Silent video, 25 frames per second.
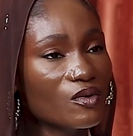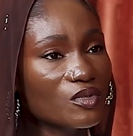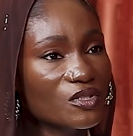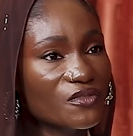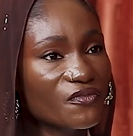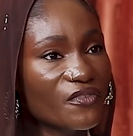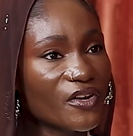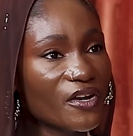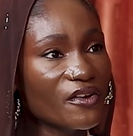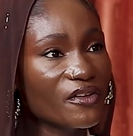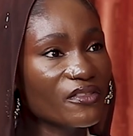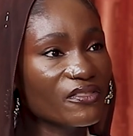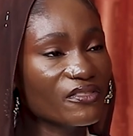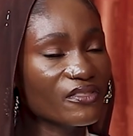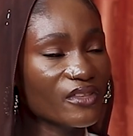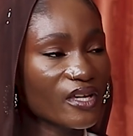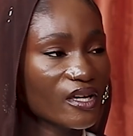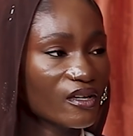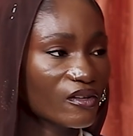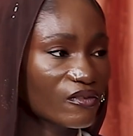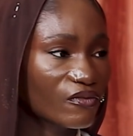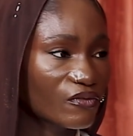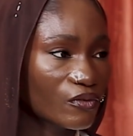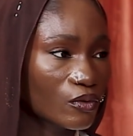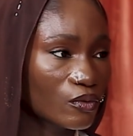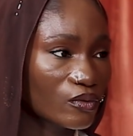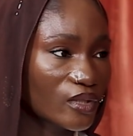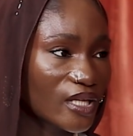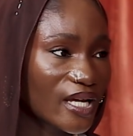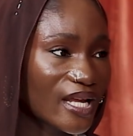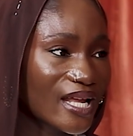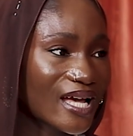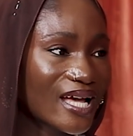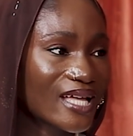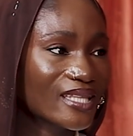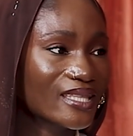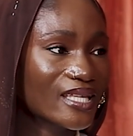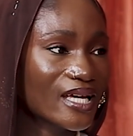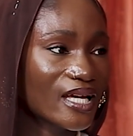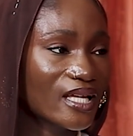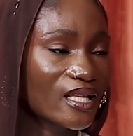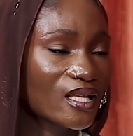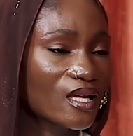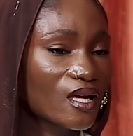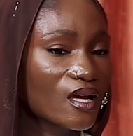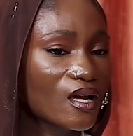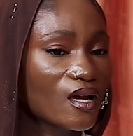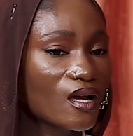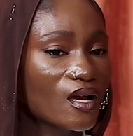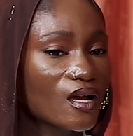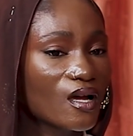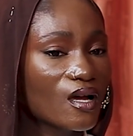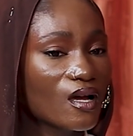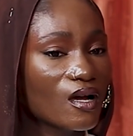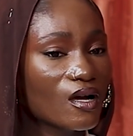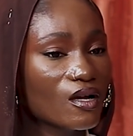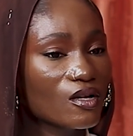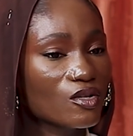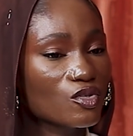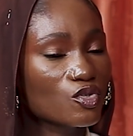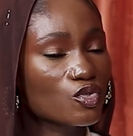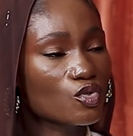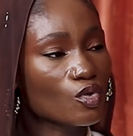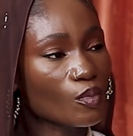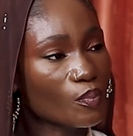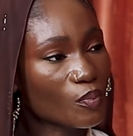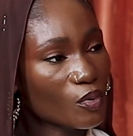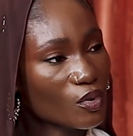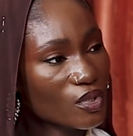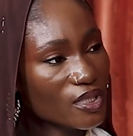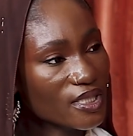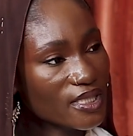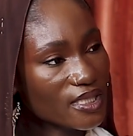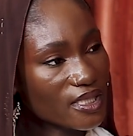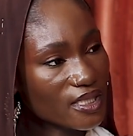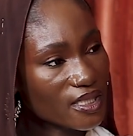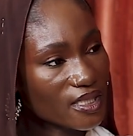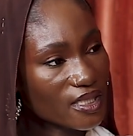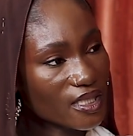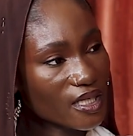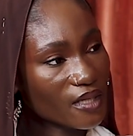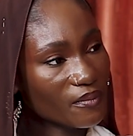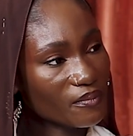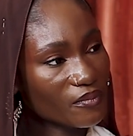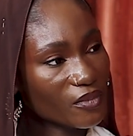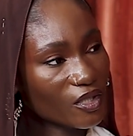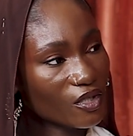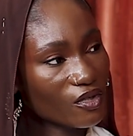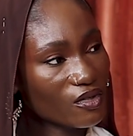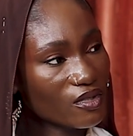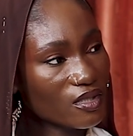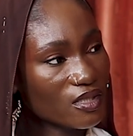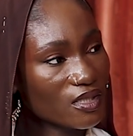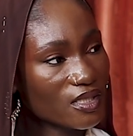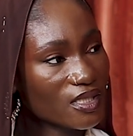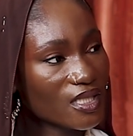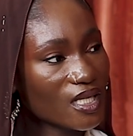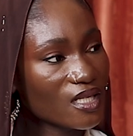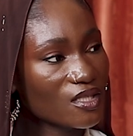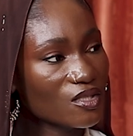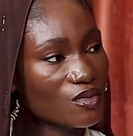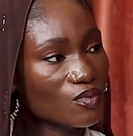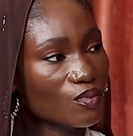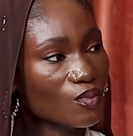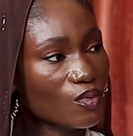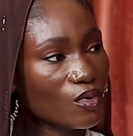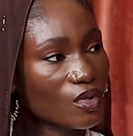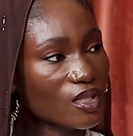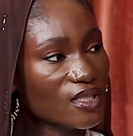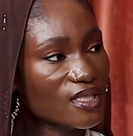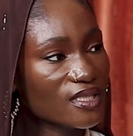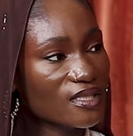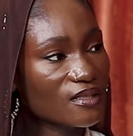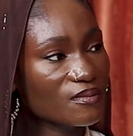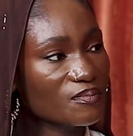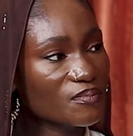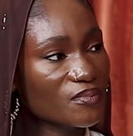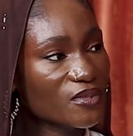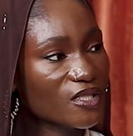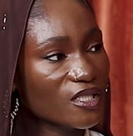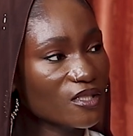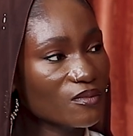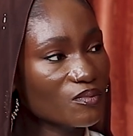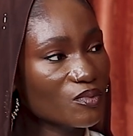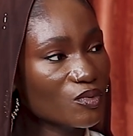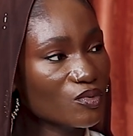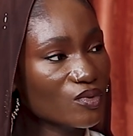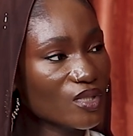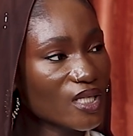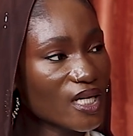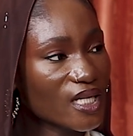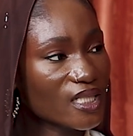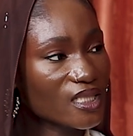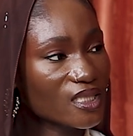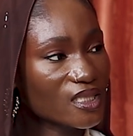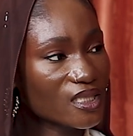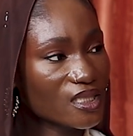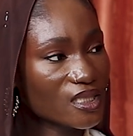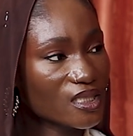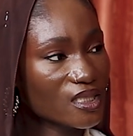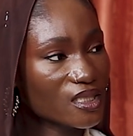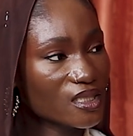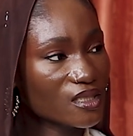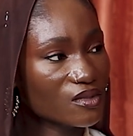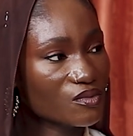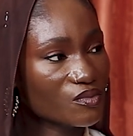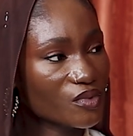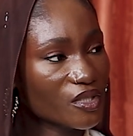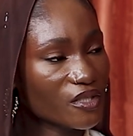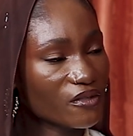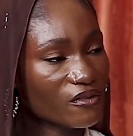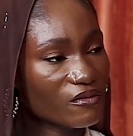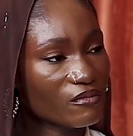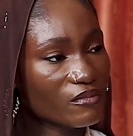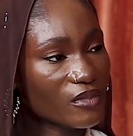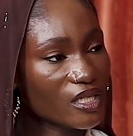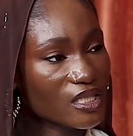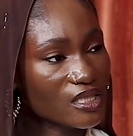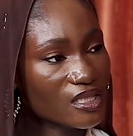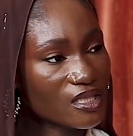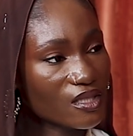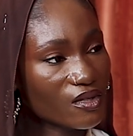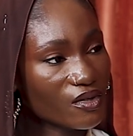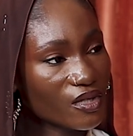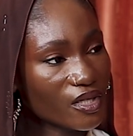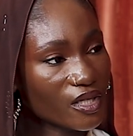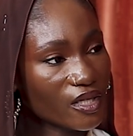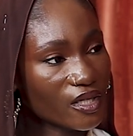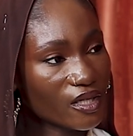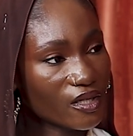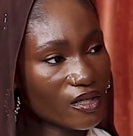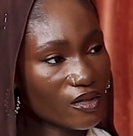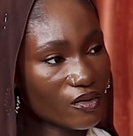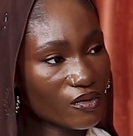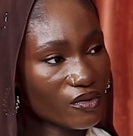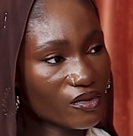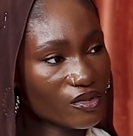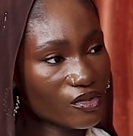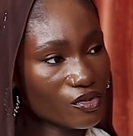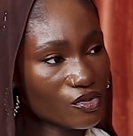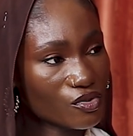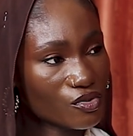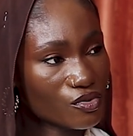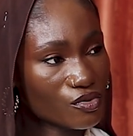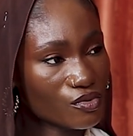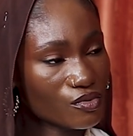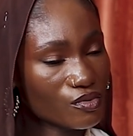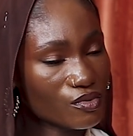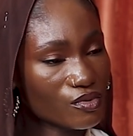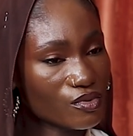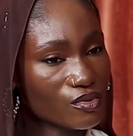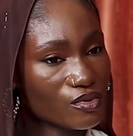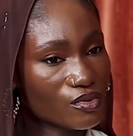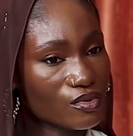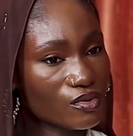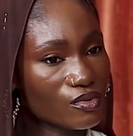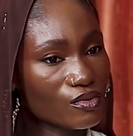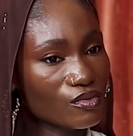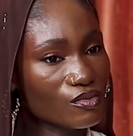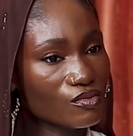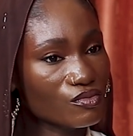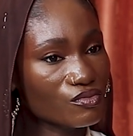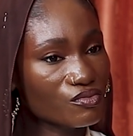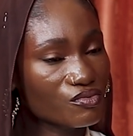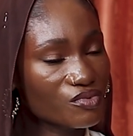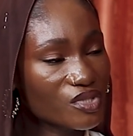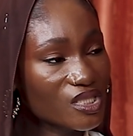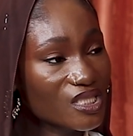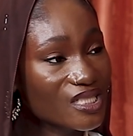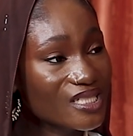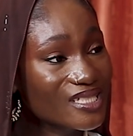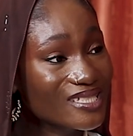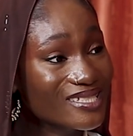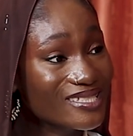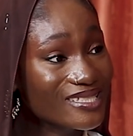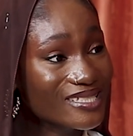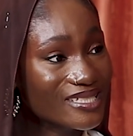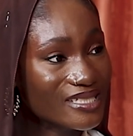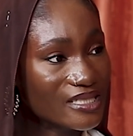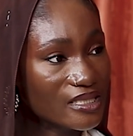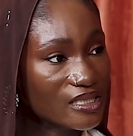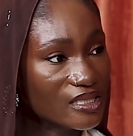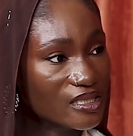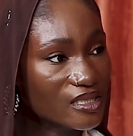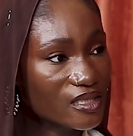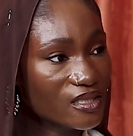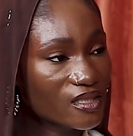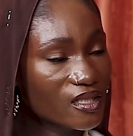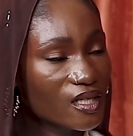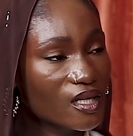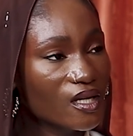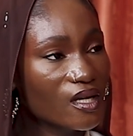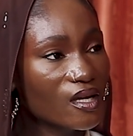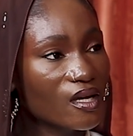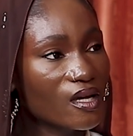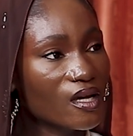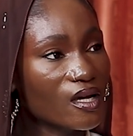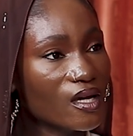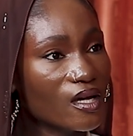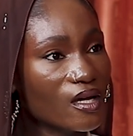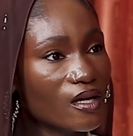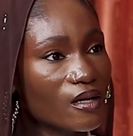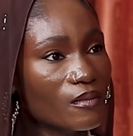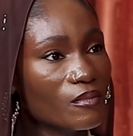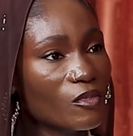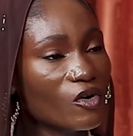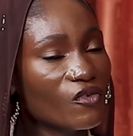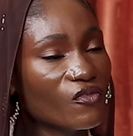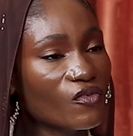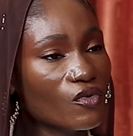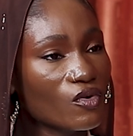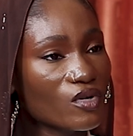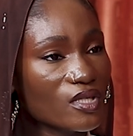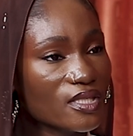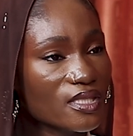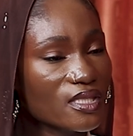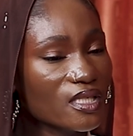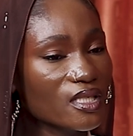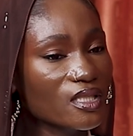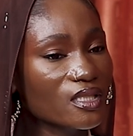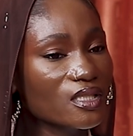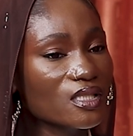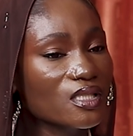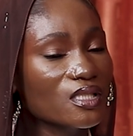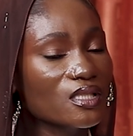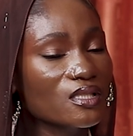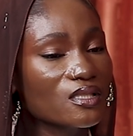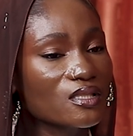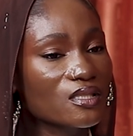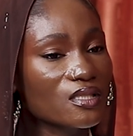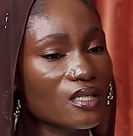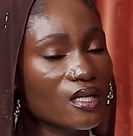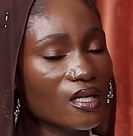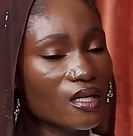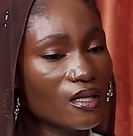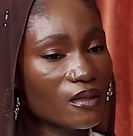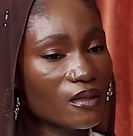was very thankful that I had that support system, because that's what people that are dealing with mental health issues really need. Of course, they need